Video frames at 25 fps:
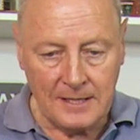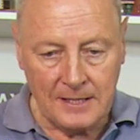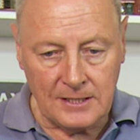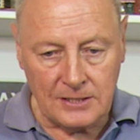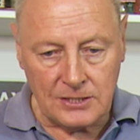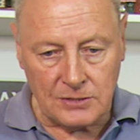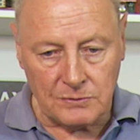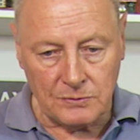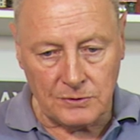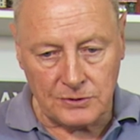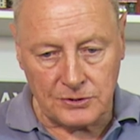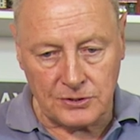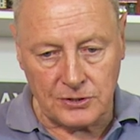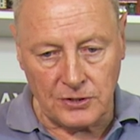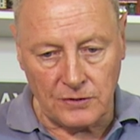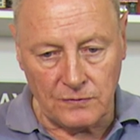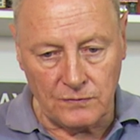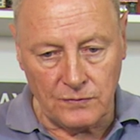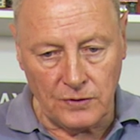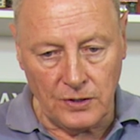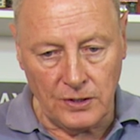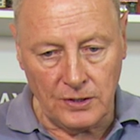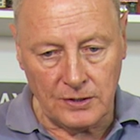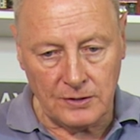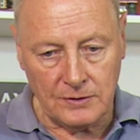So what's gone
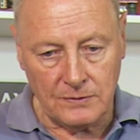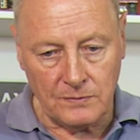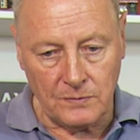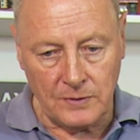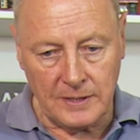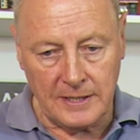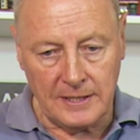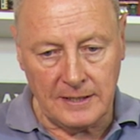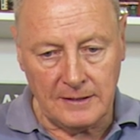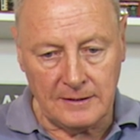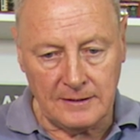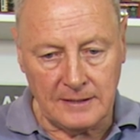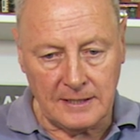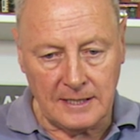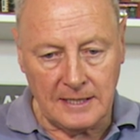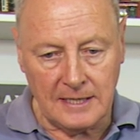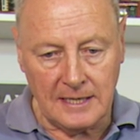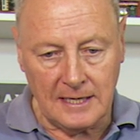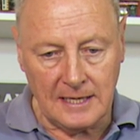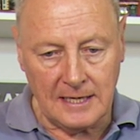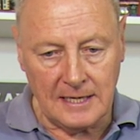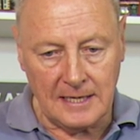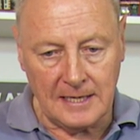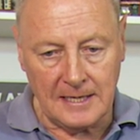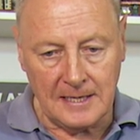wrong? Well,
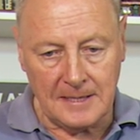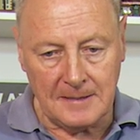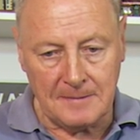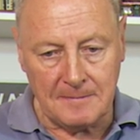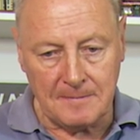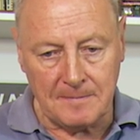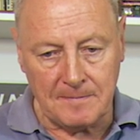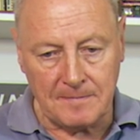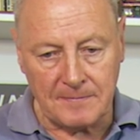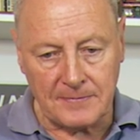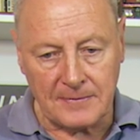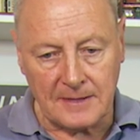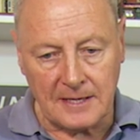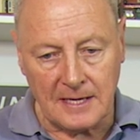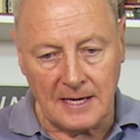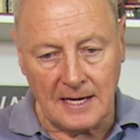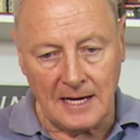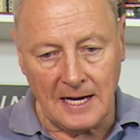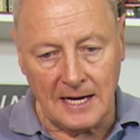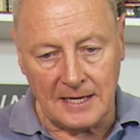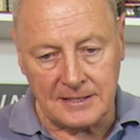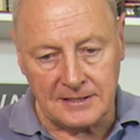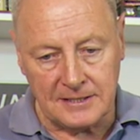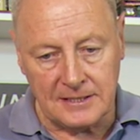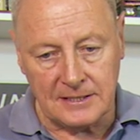um,
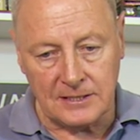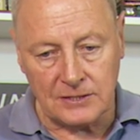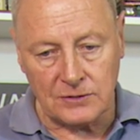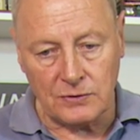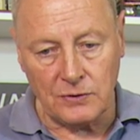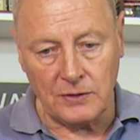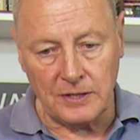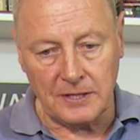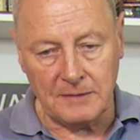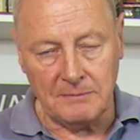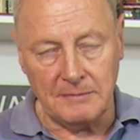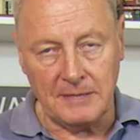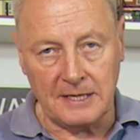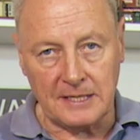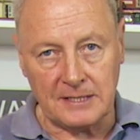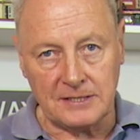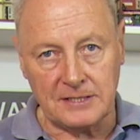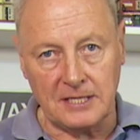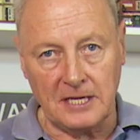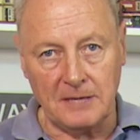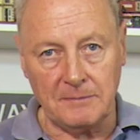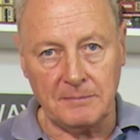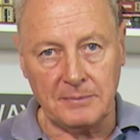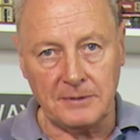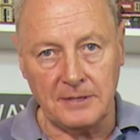I didn't quite mix
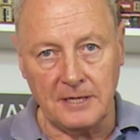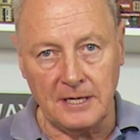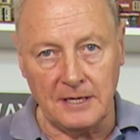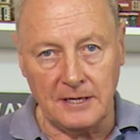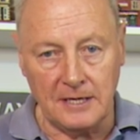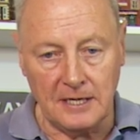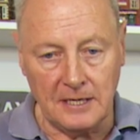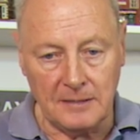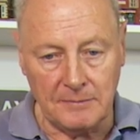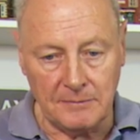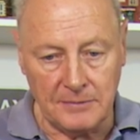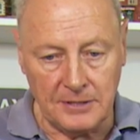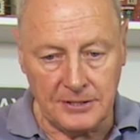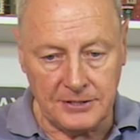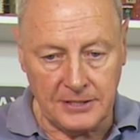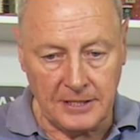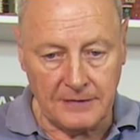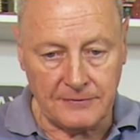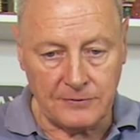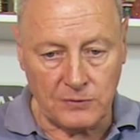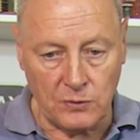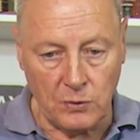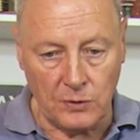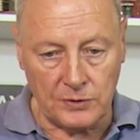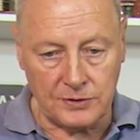up um,
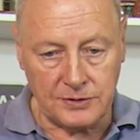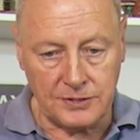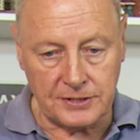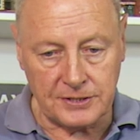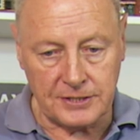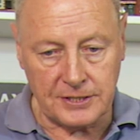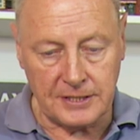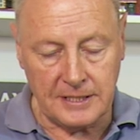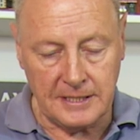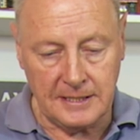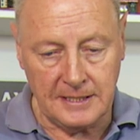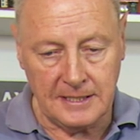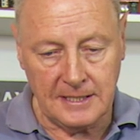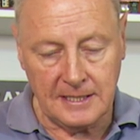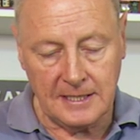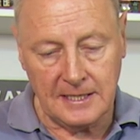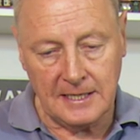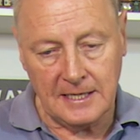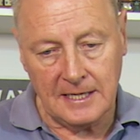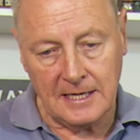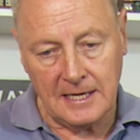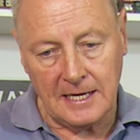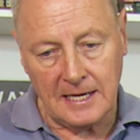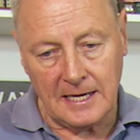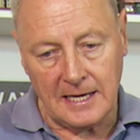enough quantity,
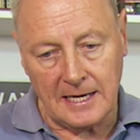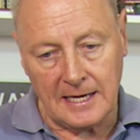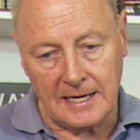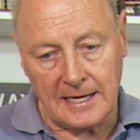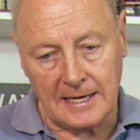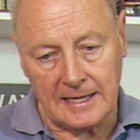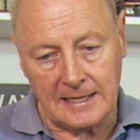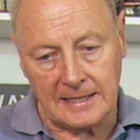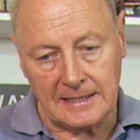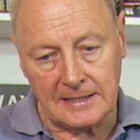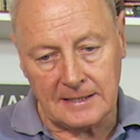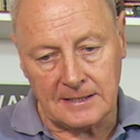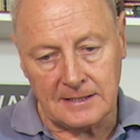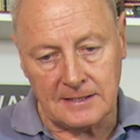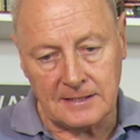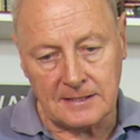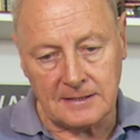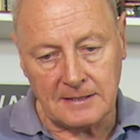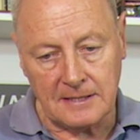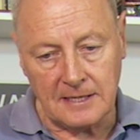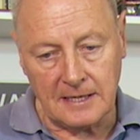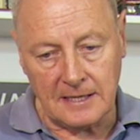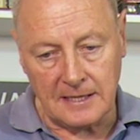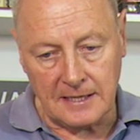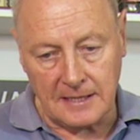and
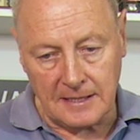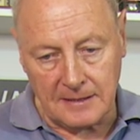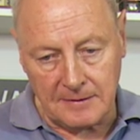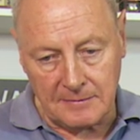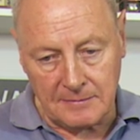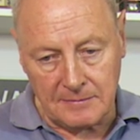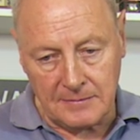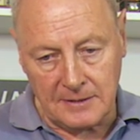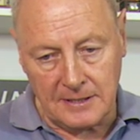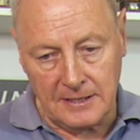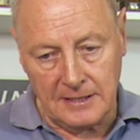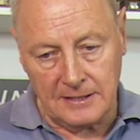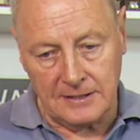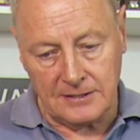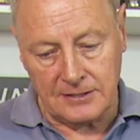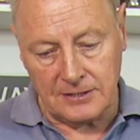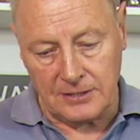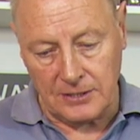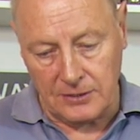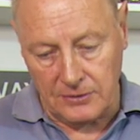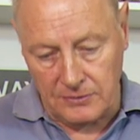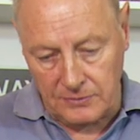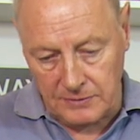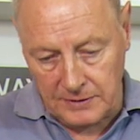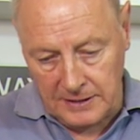um,
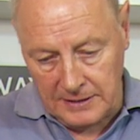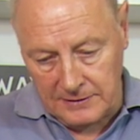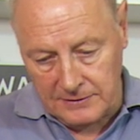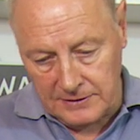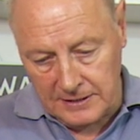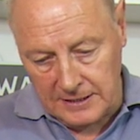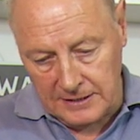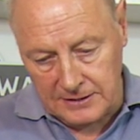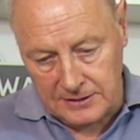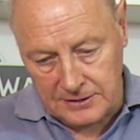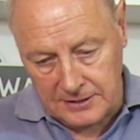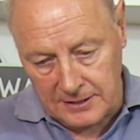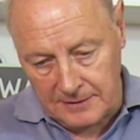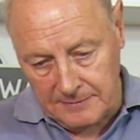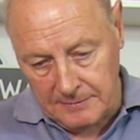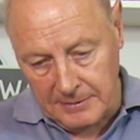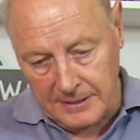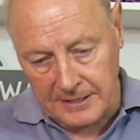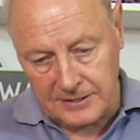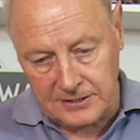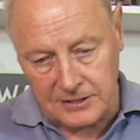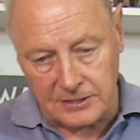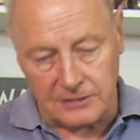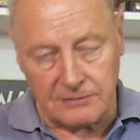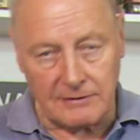so in, in some
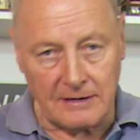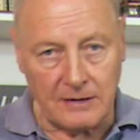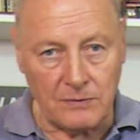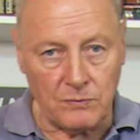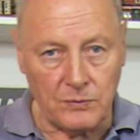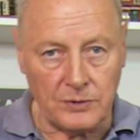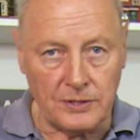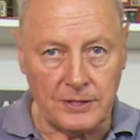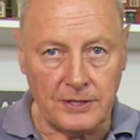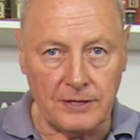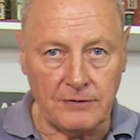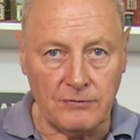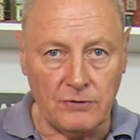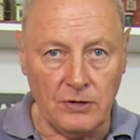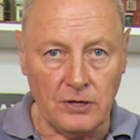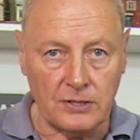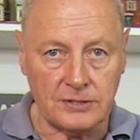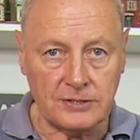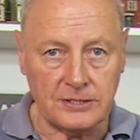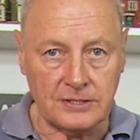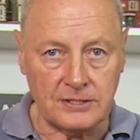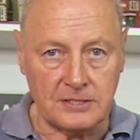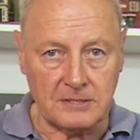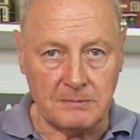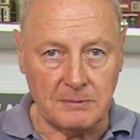places around one of the
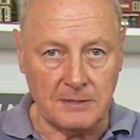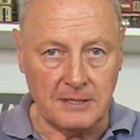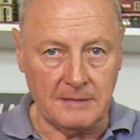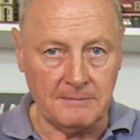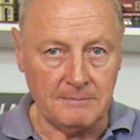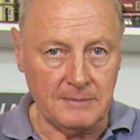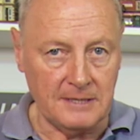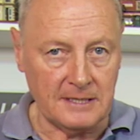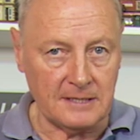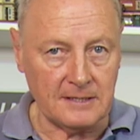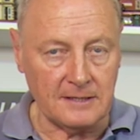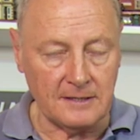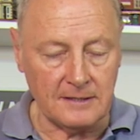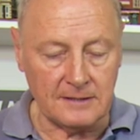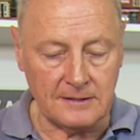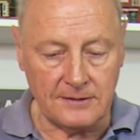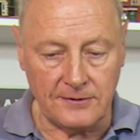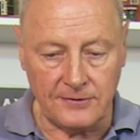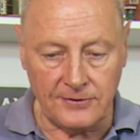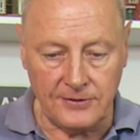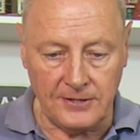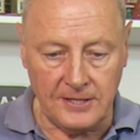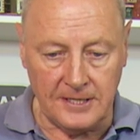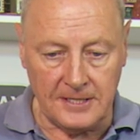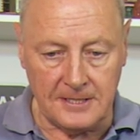rocks, this is a bit, bit kind of
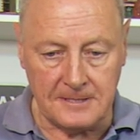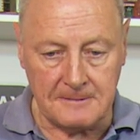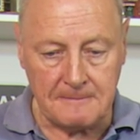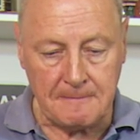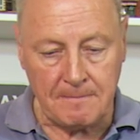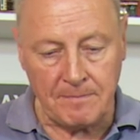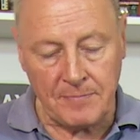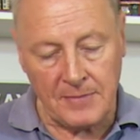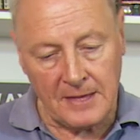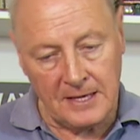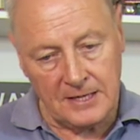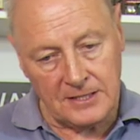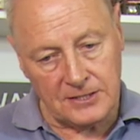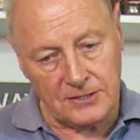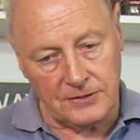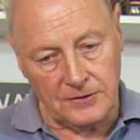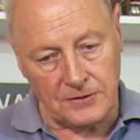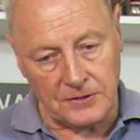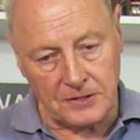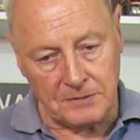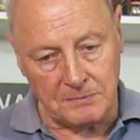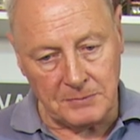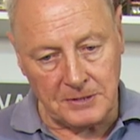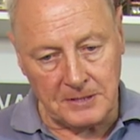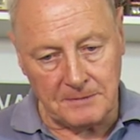thin. It's not
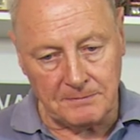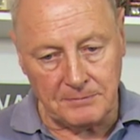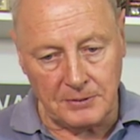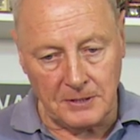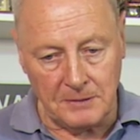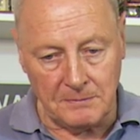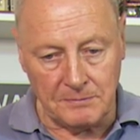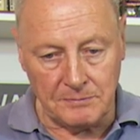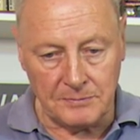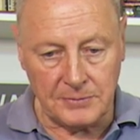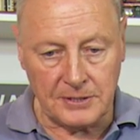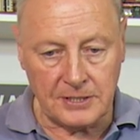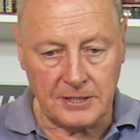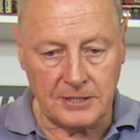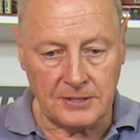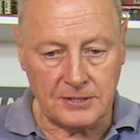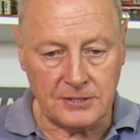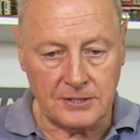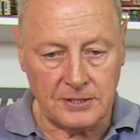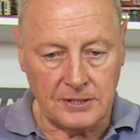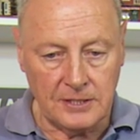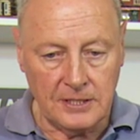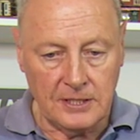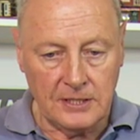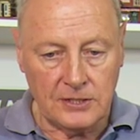going to be a problem
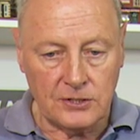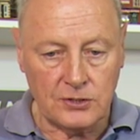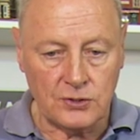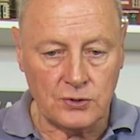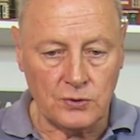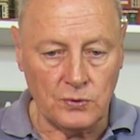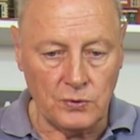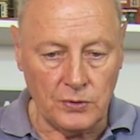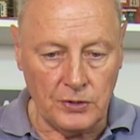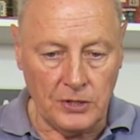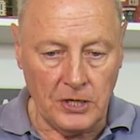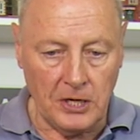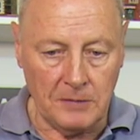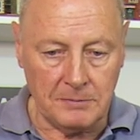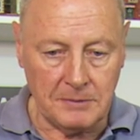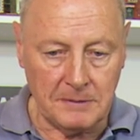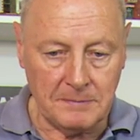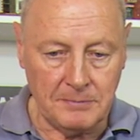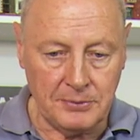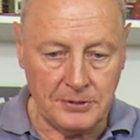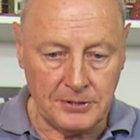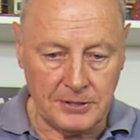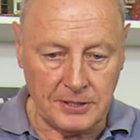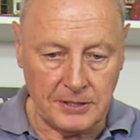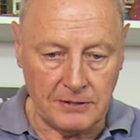because shortly I'll be
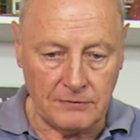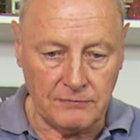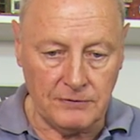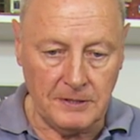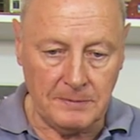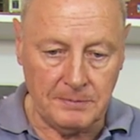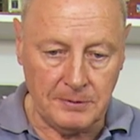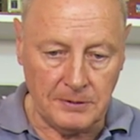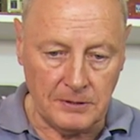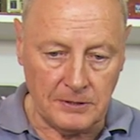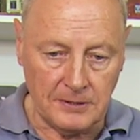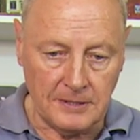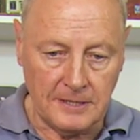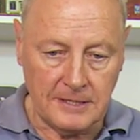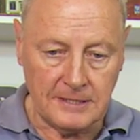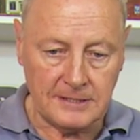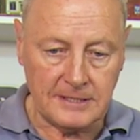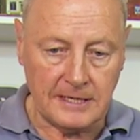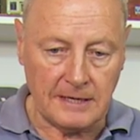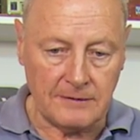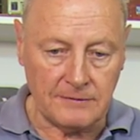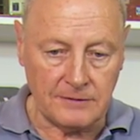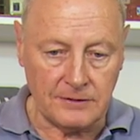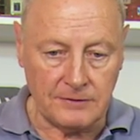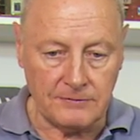putting a ripple
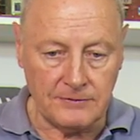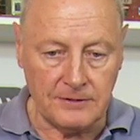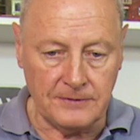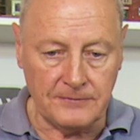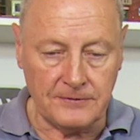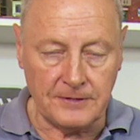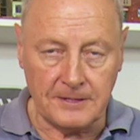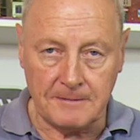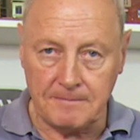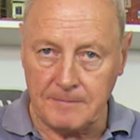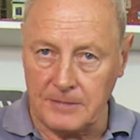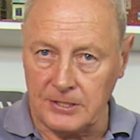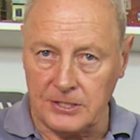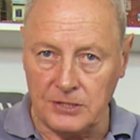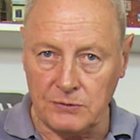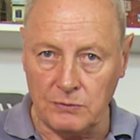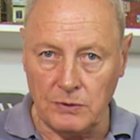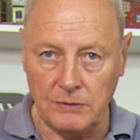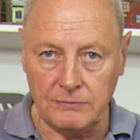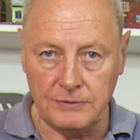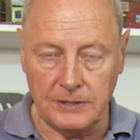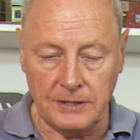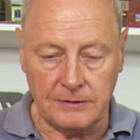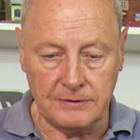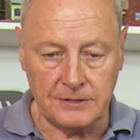down the river, and you
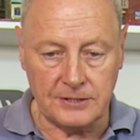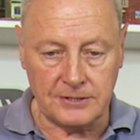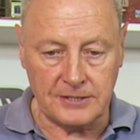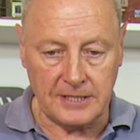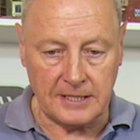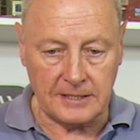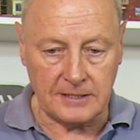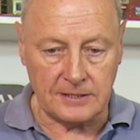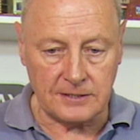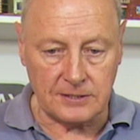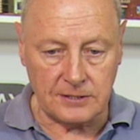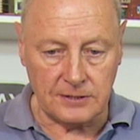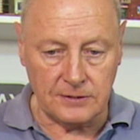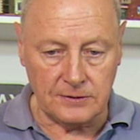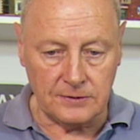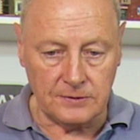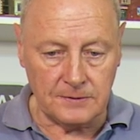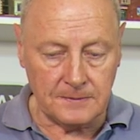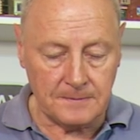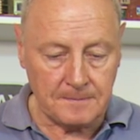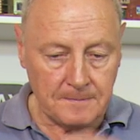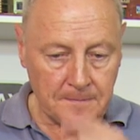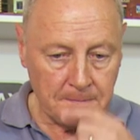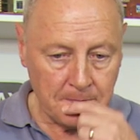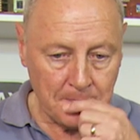won't notice that at
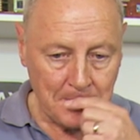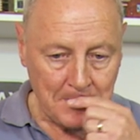all.